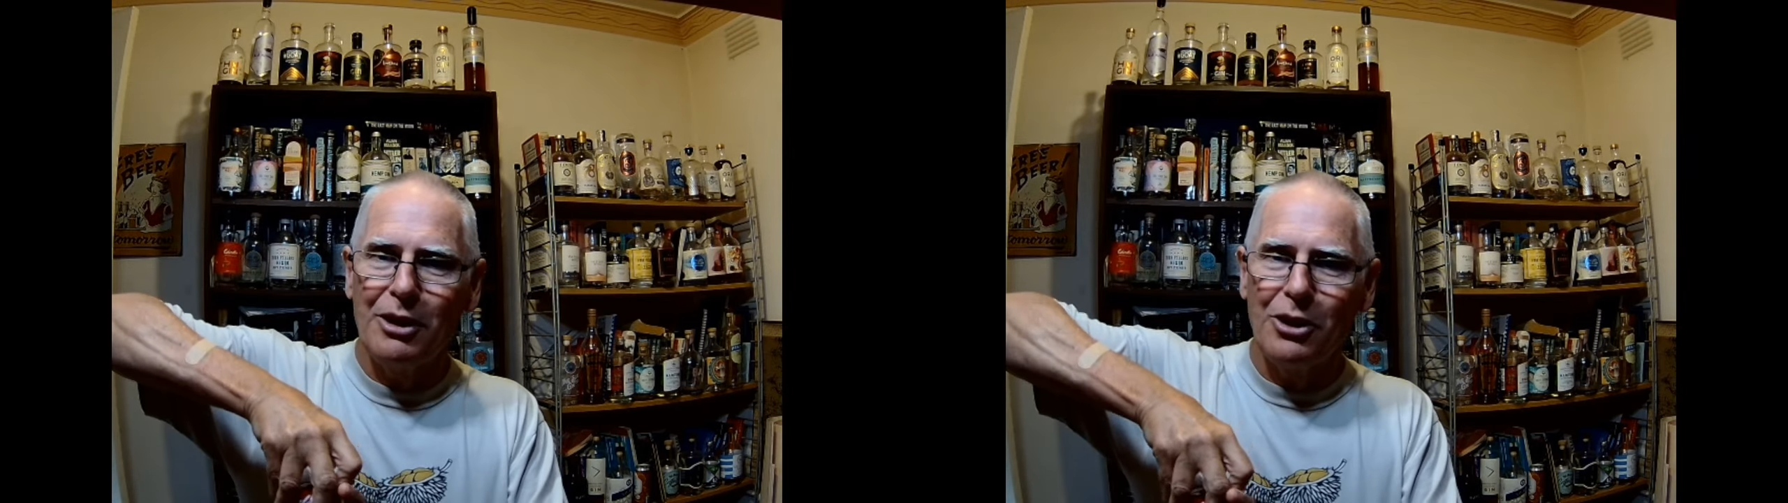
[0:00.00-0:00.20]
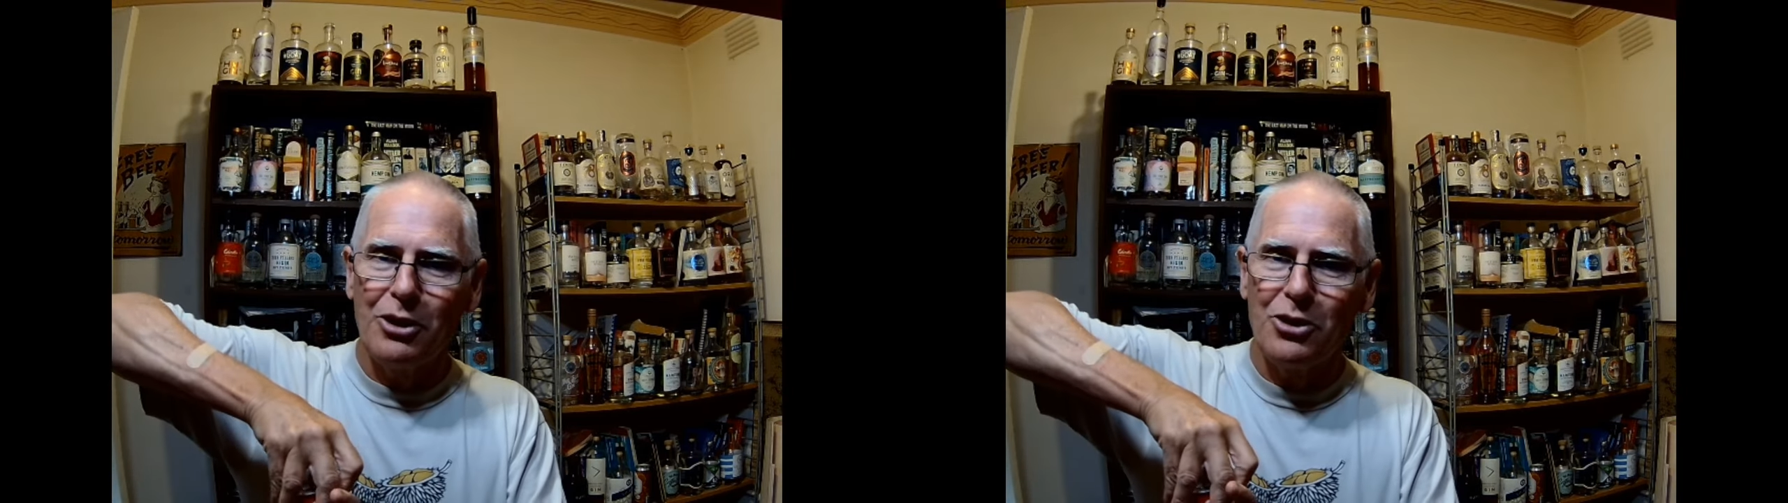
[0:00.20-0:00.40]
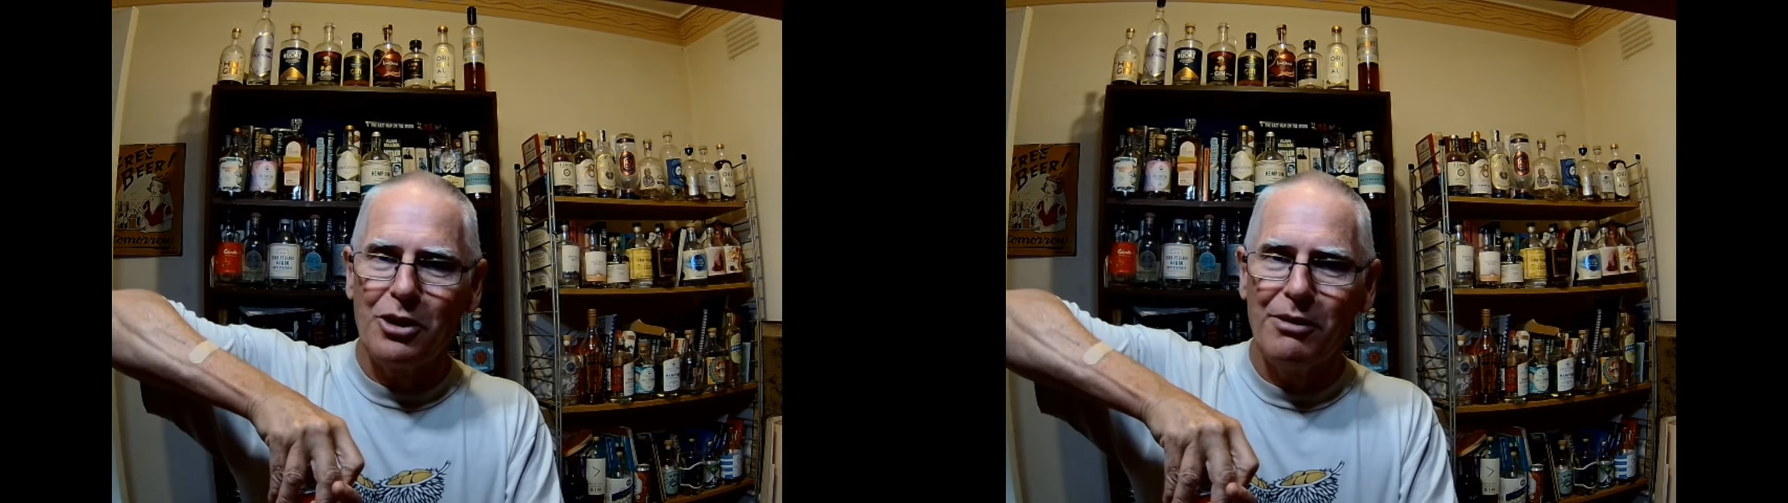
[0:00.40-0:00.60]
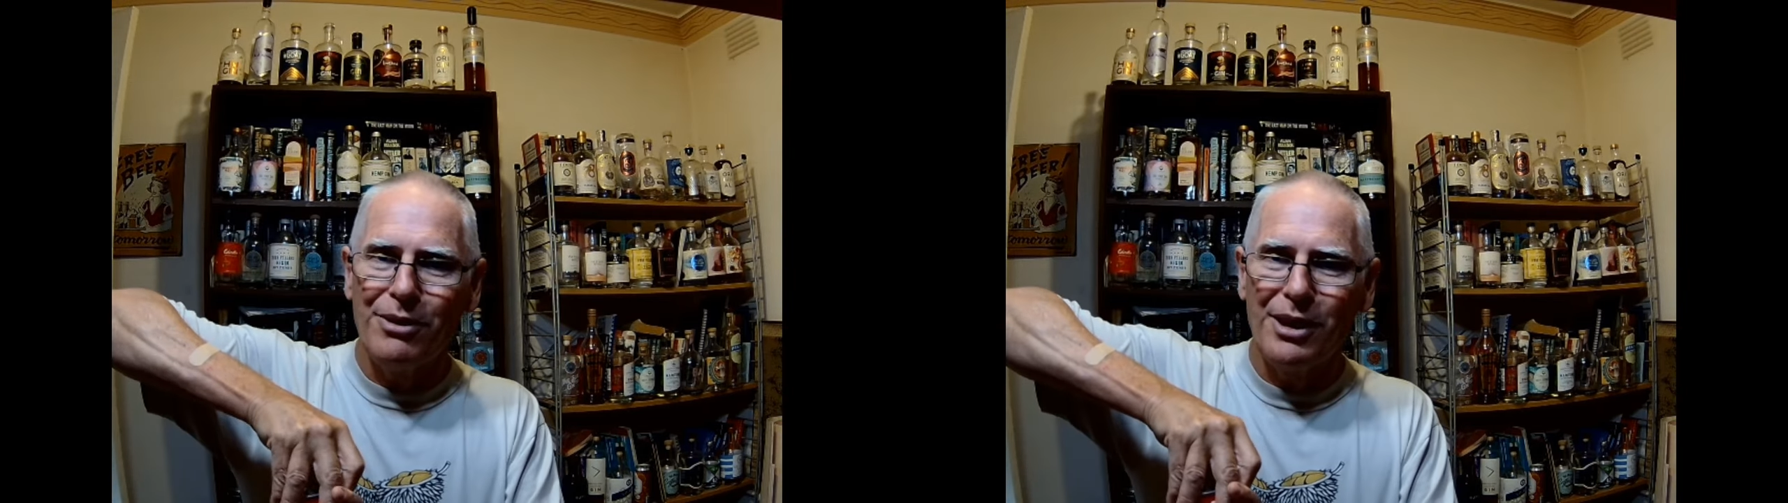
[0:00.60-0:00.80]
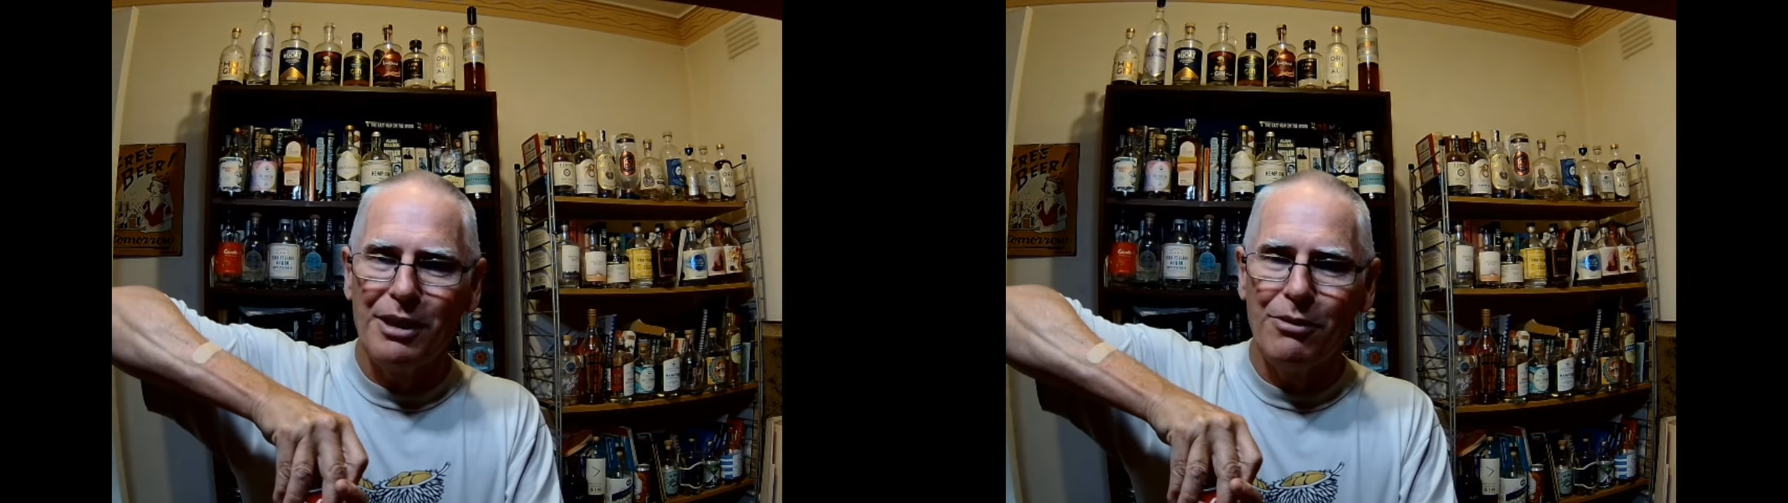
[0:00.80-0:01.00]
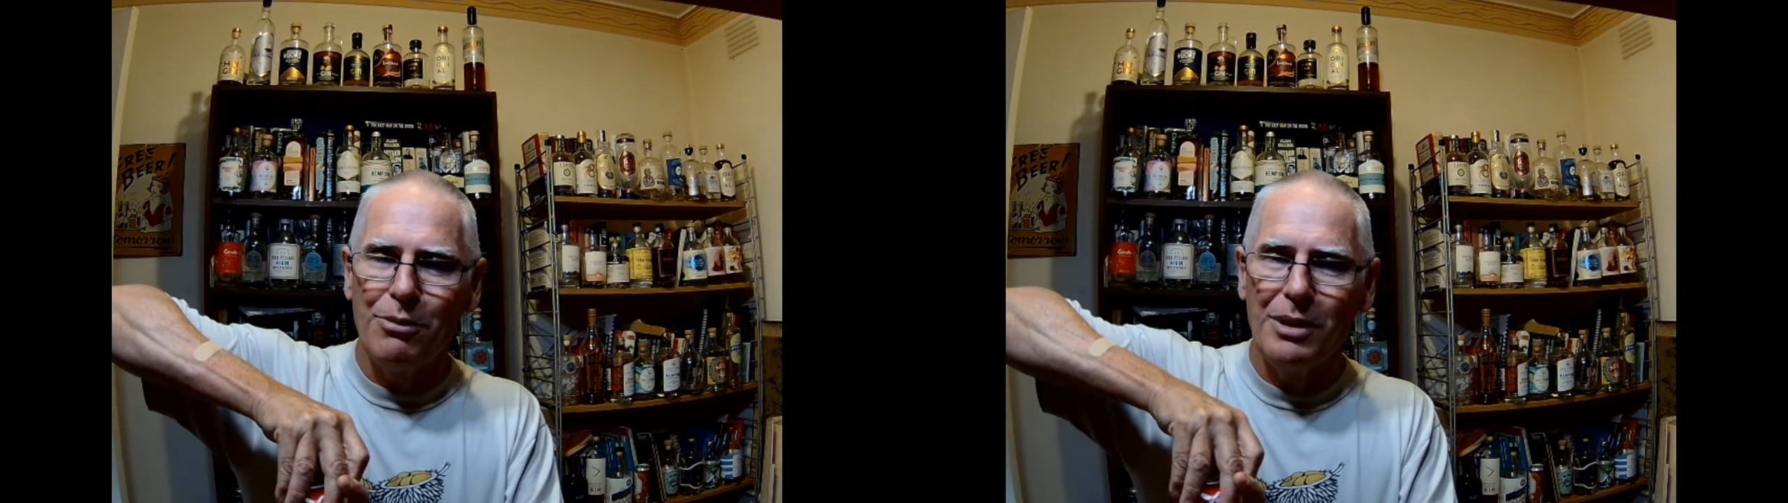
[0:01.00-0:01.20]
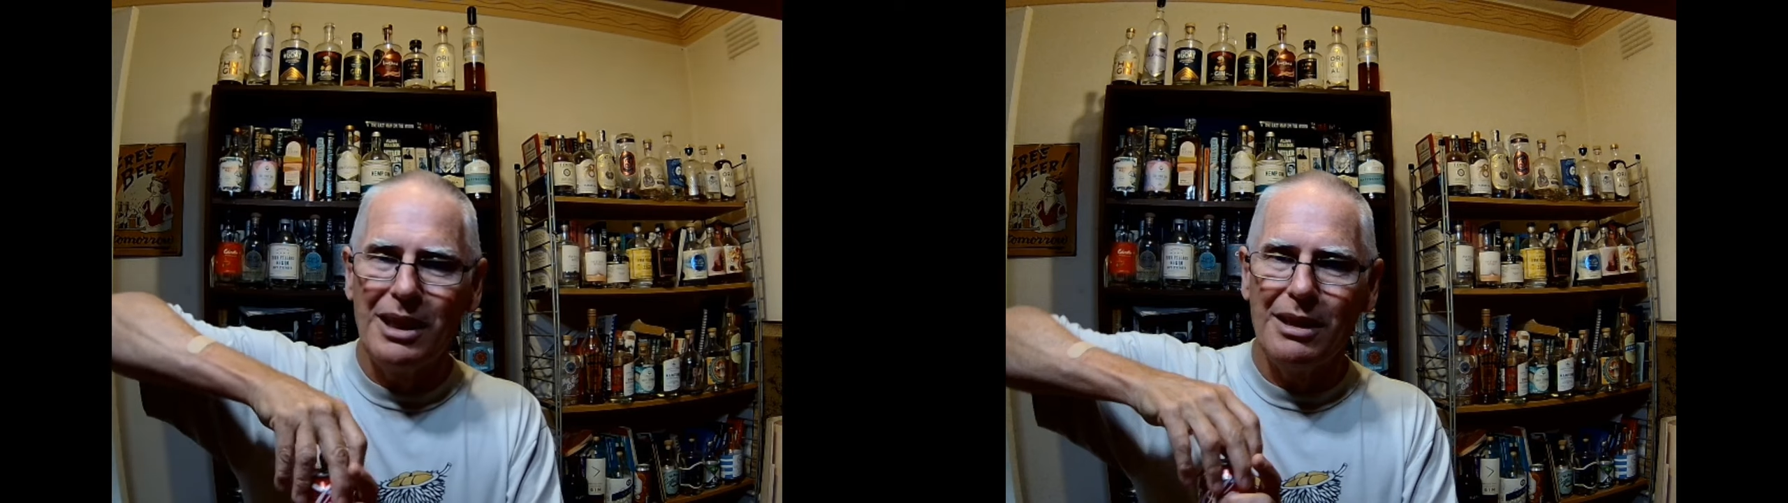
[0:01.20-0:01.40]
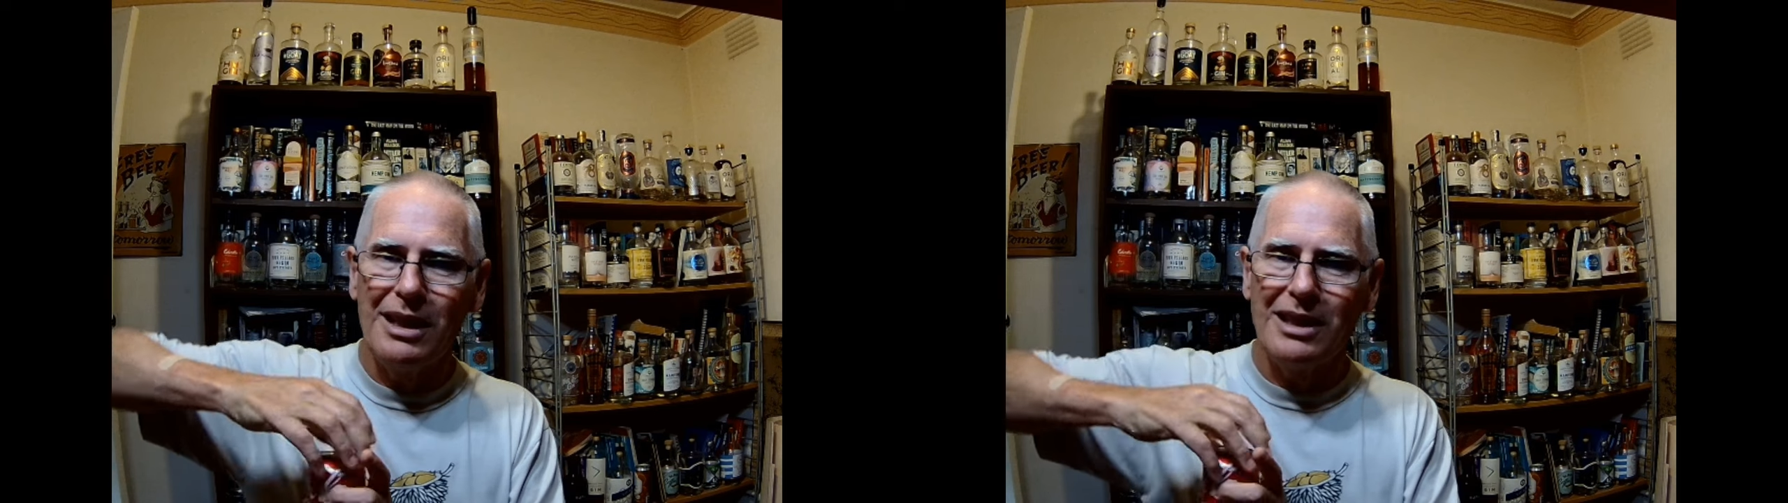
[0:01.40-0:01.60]
The non-sugar variety for me
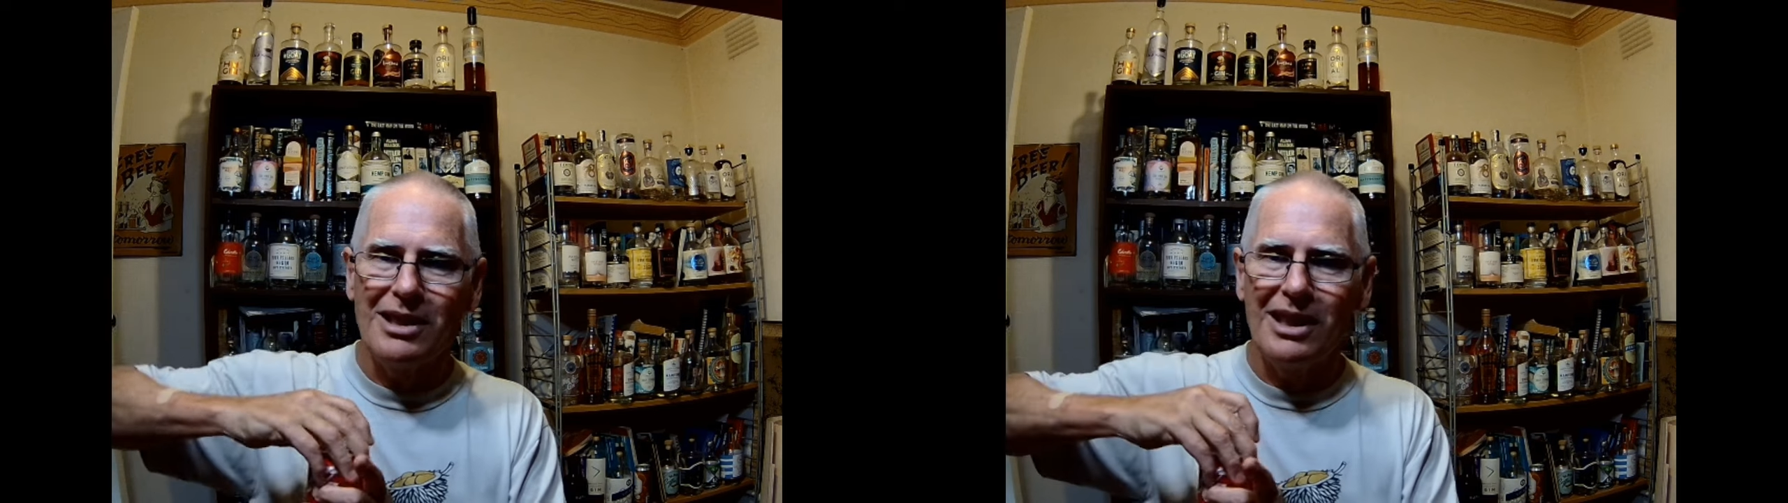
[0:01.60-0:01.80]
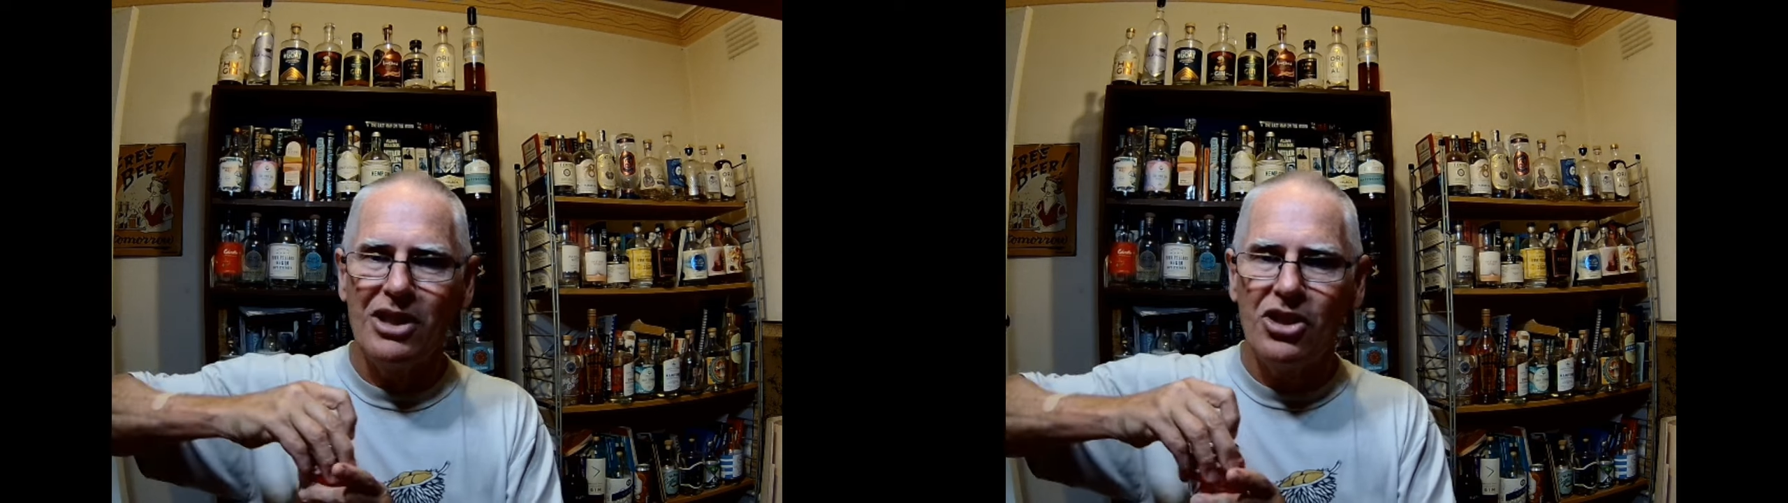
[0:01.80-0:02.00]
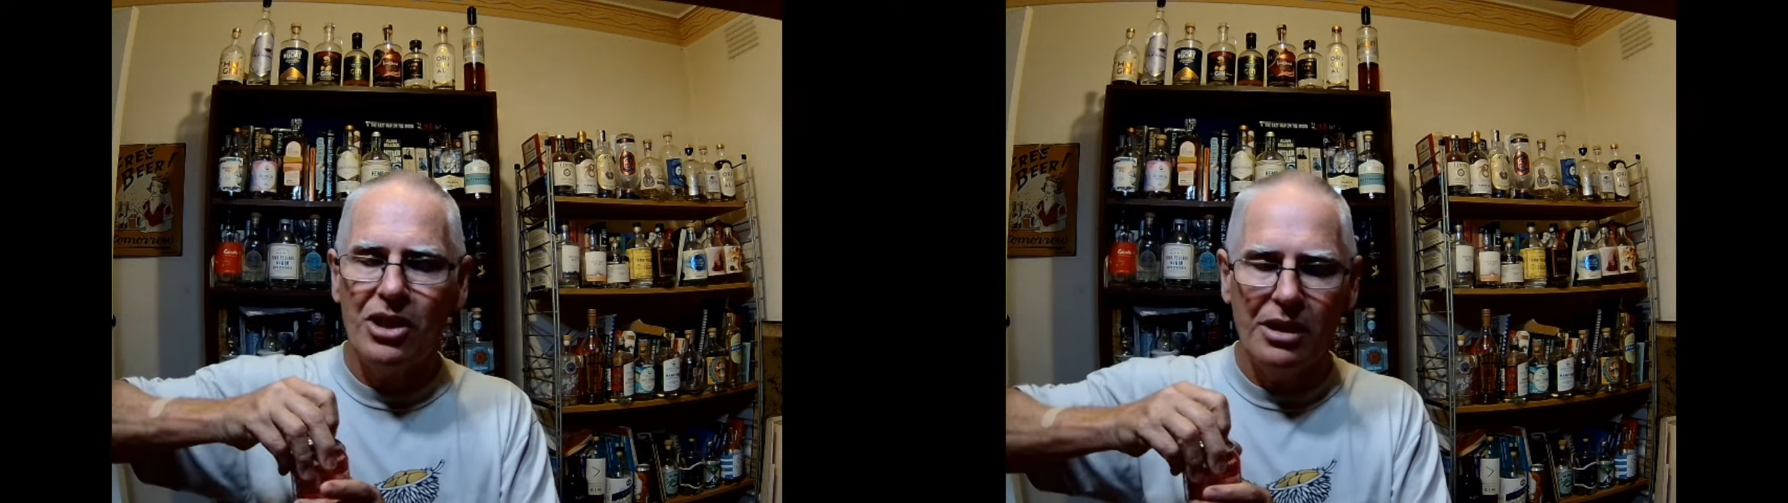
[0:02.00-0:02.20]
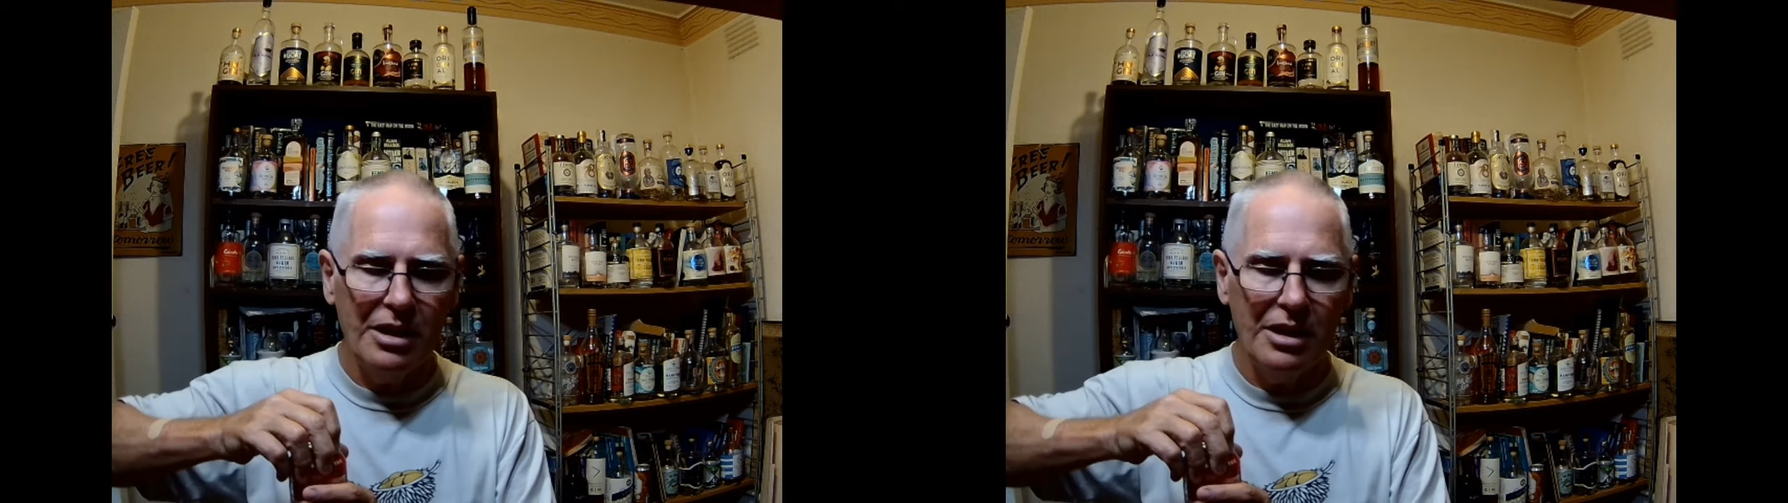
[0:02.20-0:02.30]
tastes like shit,